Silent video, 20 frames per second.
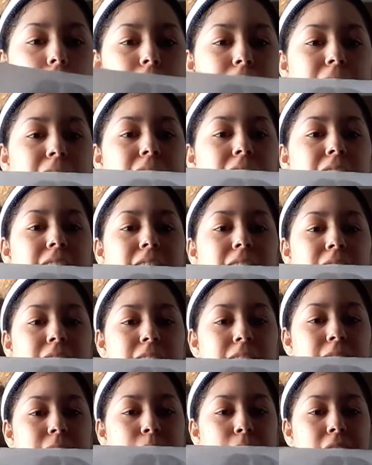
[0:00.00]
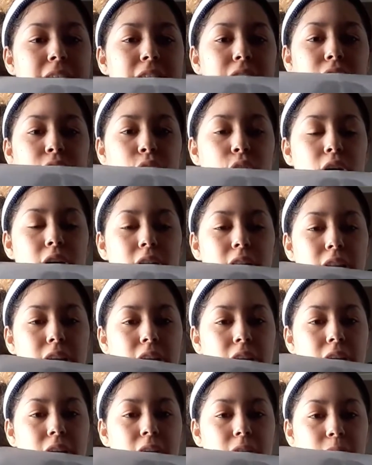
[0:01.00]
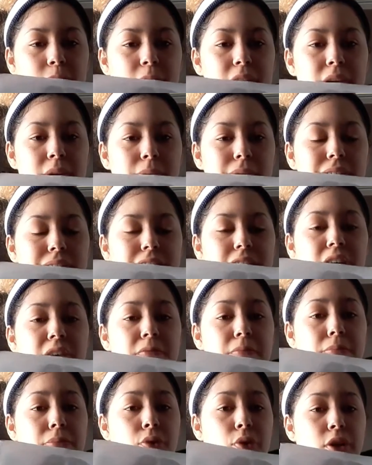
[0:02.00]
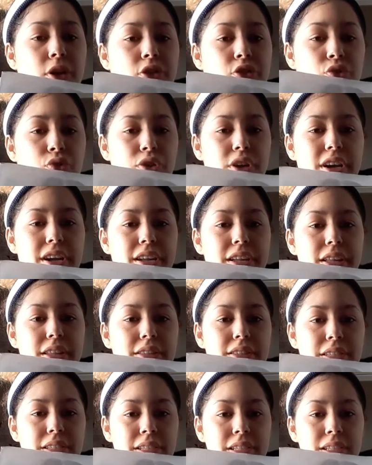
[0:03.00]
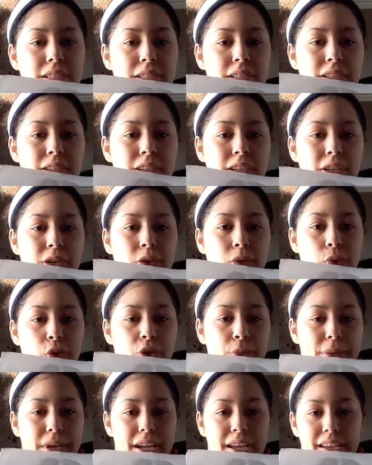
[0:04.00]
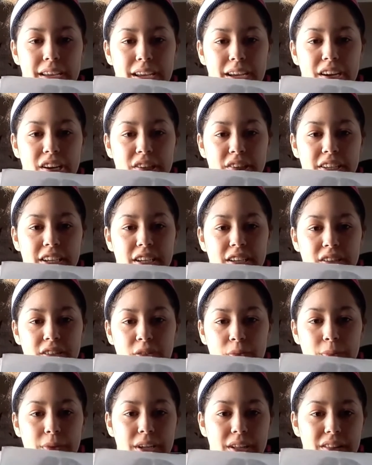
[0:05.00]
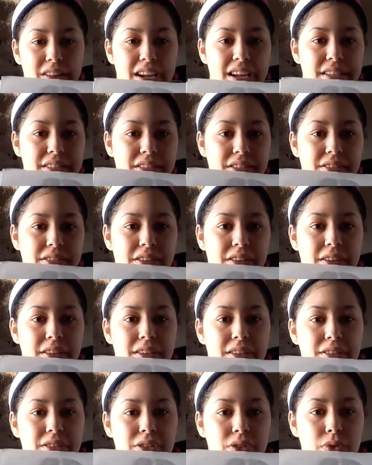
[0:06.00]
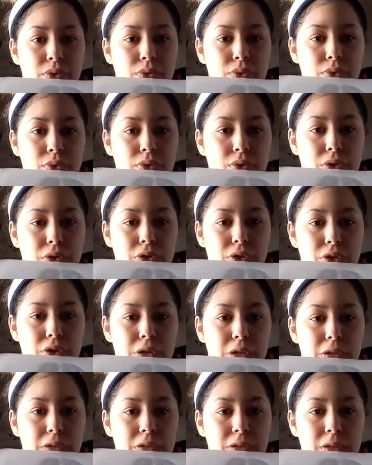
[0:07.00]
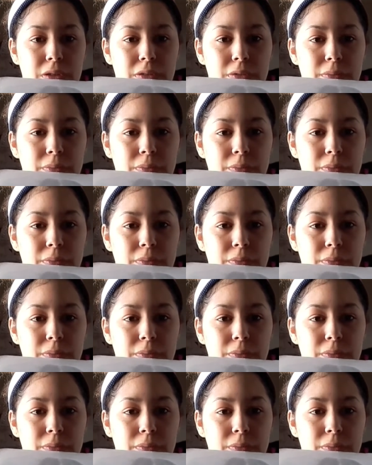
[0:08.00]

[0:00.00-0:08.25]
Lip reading: But yeah, this is my drawing of me, my self-portrait. With my hair down, my glasses on in school.